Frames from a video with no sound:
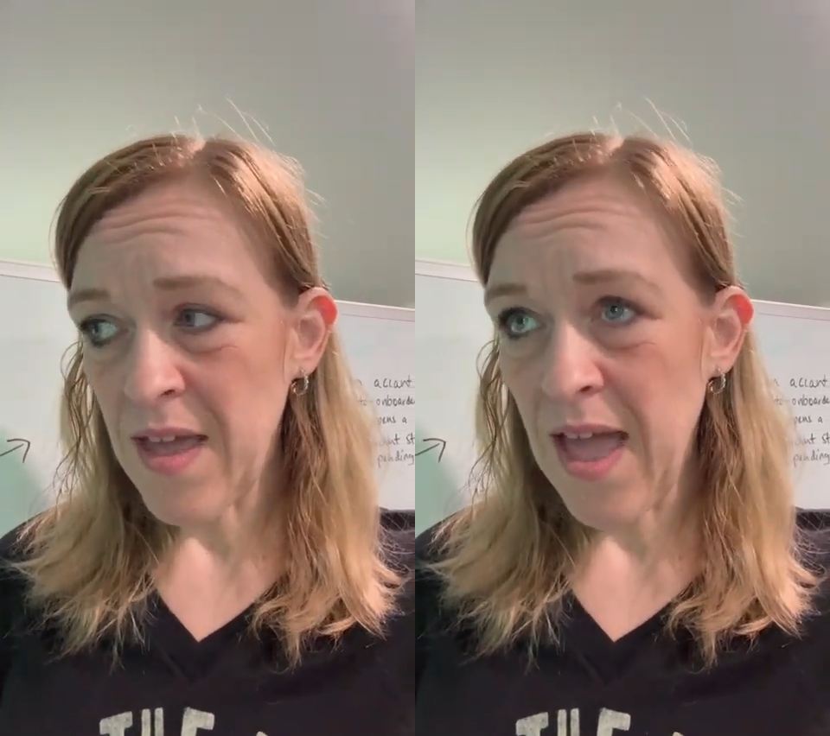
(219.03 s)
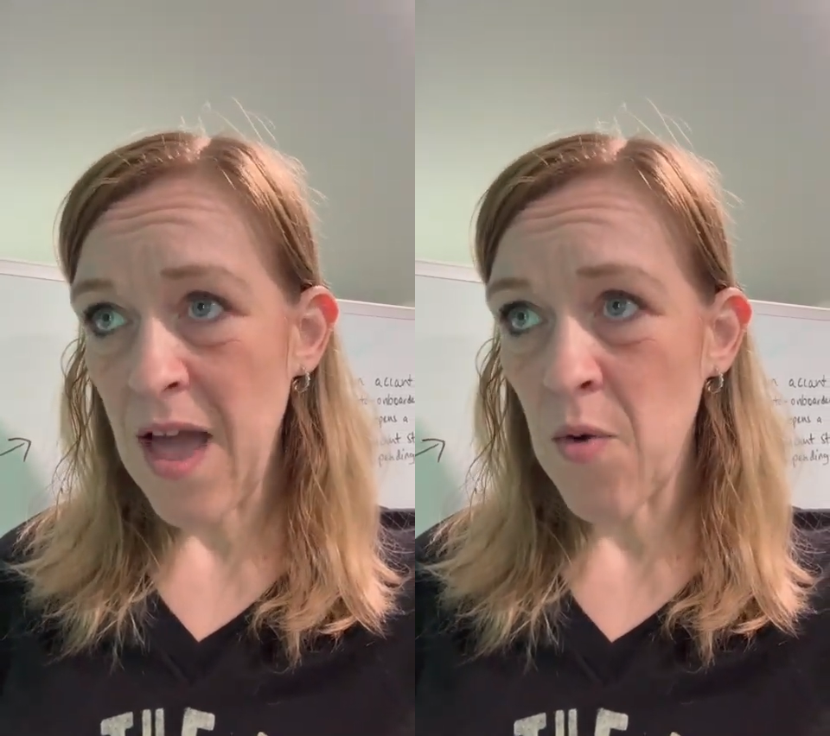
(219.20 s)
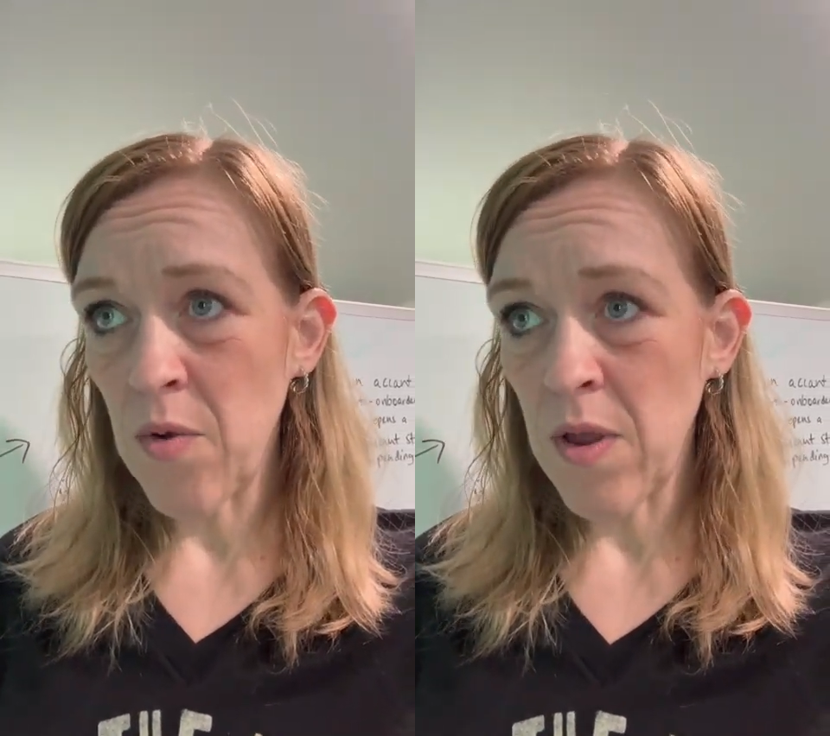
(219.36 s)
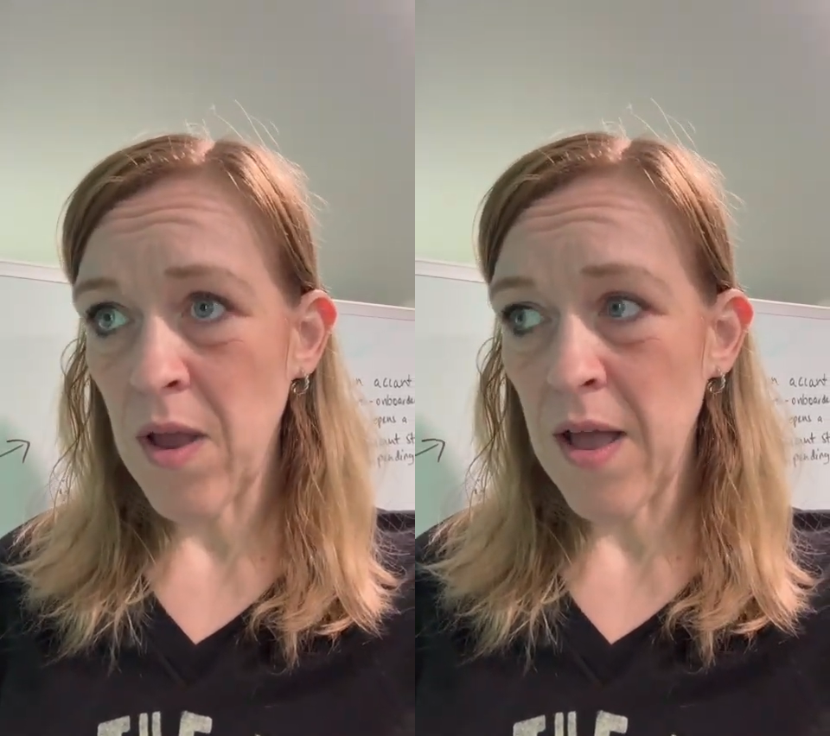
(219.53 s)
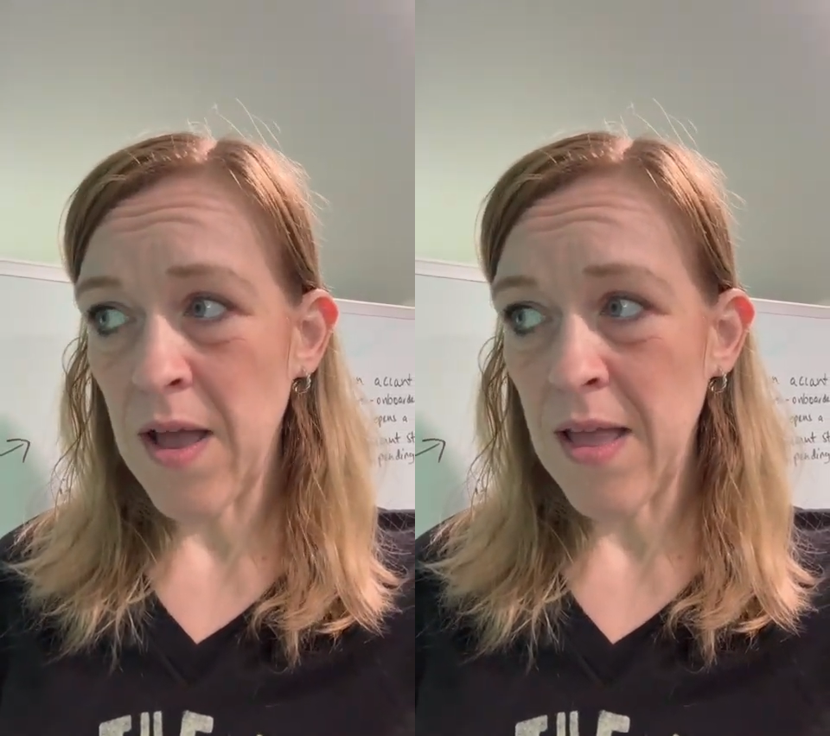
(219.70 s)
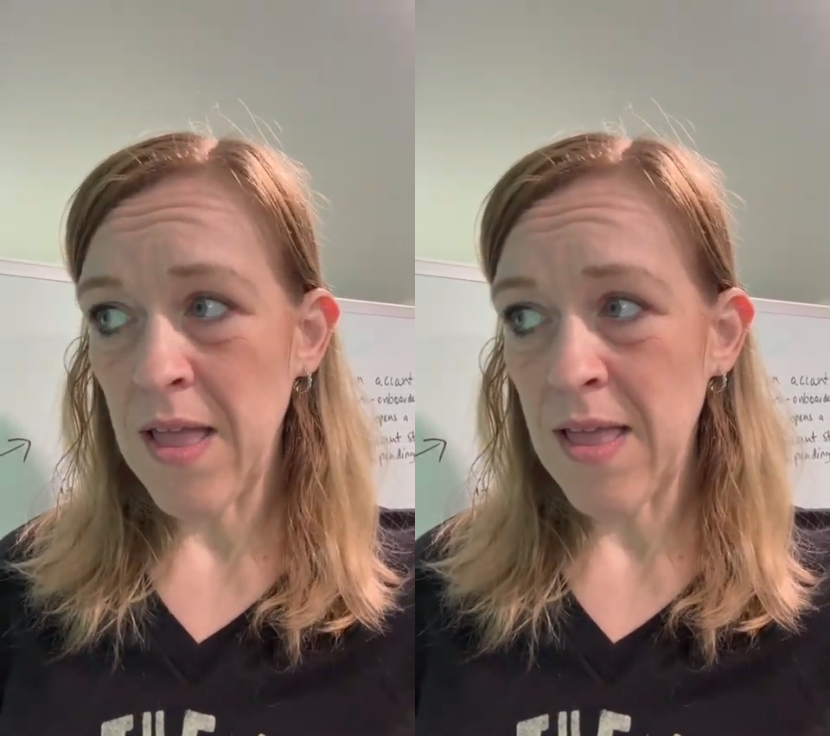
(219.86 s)
account
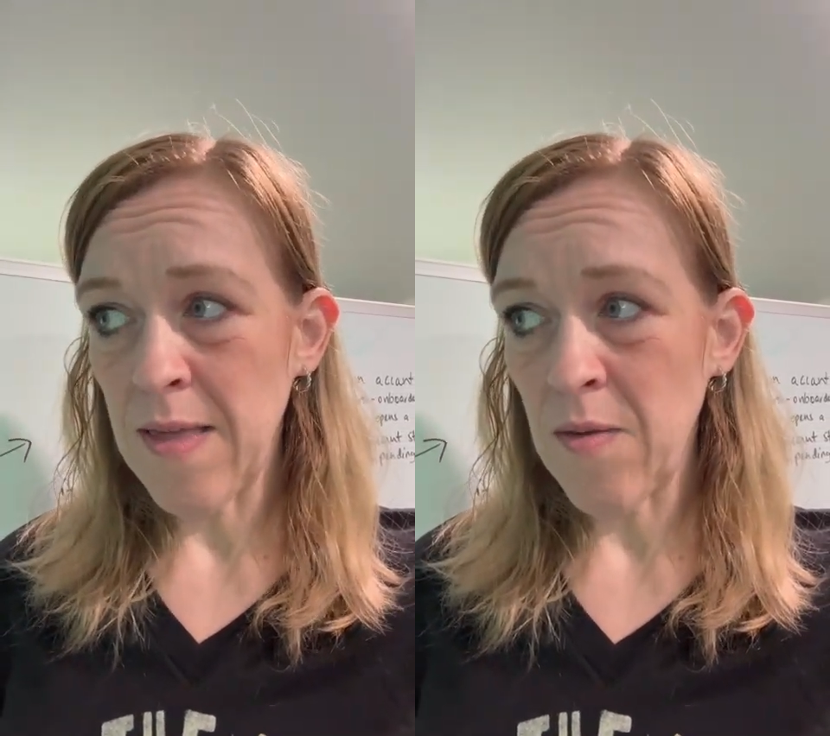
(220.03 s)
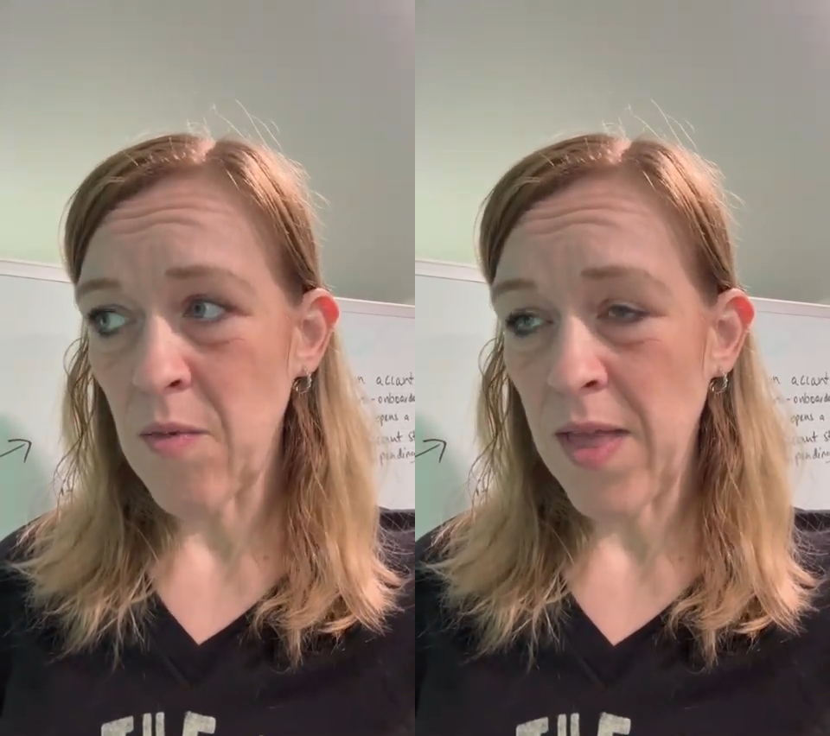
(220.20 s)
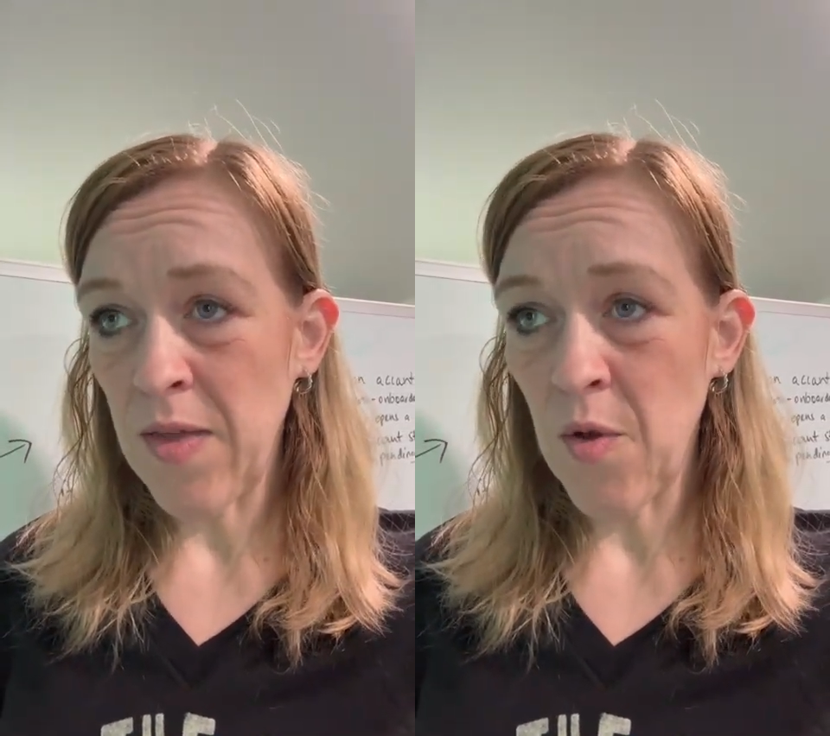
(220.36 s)
is like,